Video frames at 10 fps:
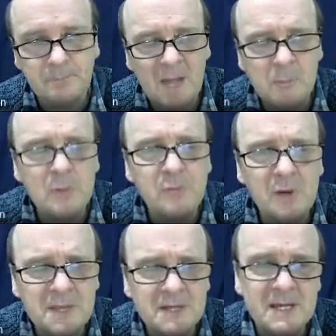I won't
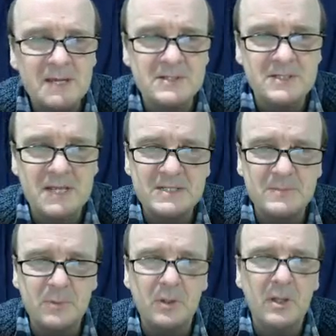write that down as a
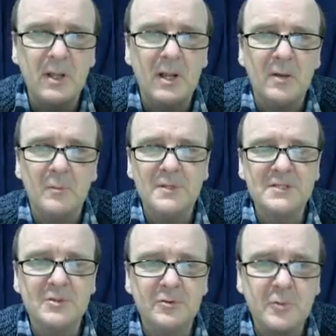decimal. With
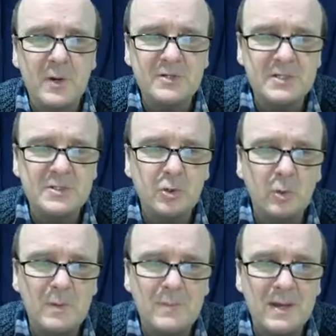this sort of question, it's
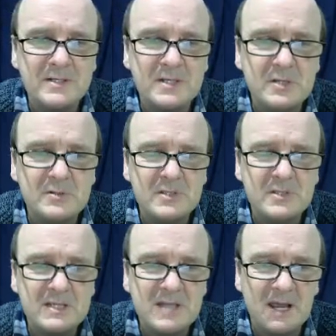normally better to use the
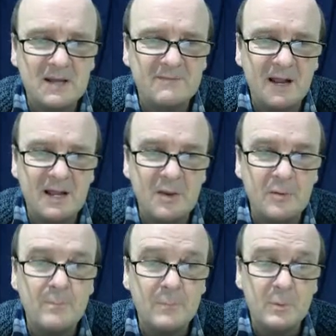exact value,
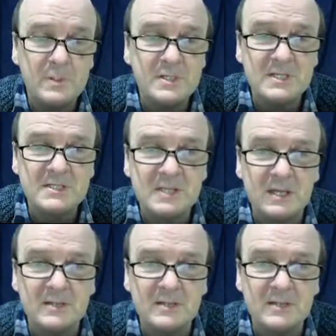which is that.